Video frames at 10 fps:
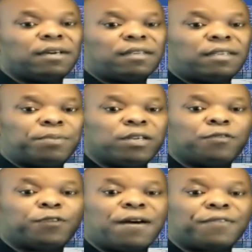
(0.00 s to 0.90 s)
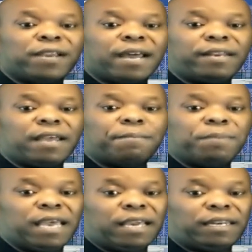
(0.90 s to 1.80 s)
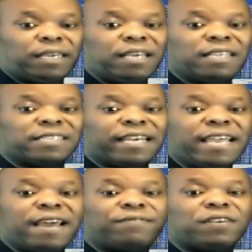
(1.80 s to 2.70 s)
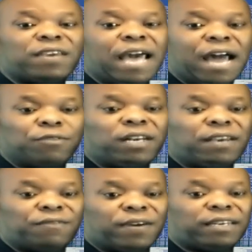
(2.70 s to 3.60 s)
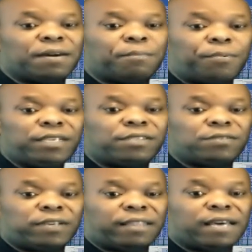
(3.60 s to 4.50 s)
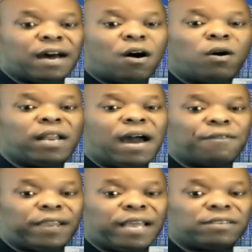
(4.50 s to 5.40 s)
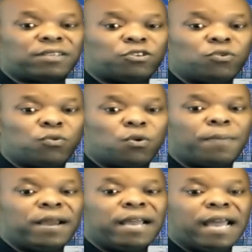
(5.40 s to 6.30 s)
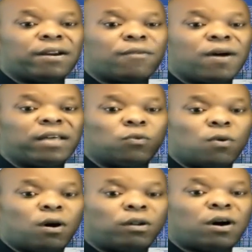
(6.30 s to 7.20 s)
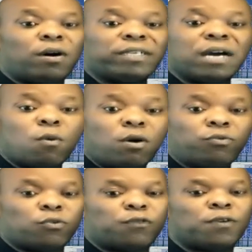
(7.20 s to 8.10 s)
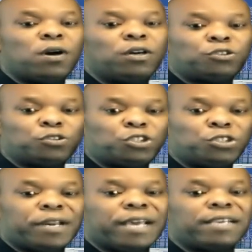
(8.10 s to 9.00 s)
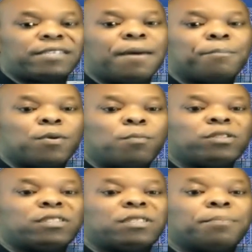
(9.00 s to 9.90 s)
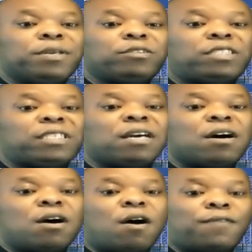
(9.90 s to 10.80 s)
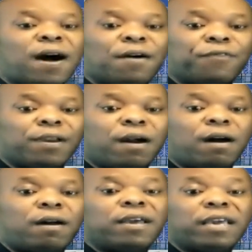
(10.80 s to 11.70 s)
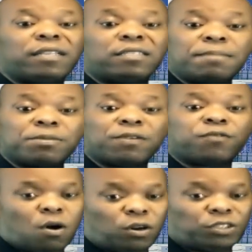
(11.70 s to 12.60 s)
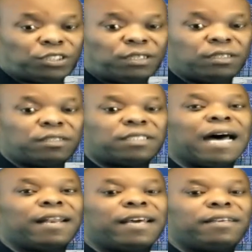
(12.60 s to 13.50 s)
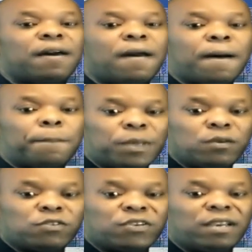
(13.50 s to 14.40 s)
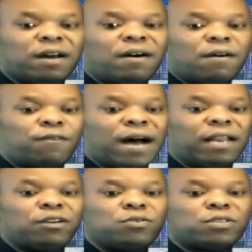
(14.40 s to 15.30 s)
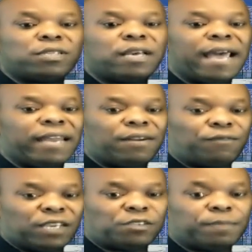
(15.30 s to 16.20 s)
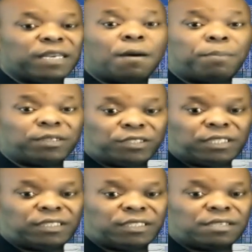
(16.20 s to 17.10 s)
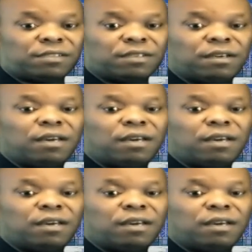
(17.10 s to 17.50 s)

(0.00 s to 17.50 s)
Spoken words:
The Beautiful Africa Day BAD is an Aftv annual event that brings together all Africans in Europe and around the world under one roof to showcase and promote the beauty of Africa in terms of culture, talent, music, values, and investment opportunities.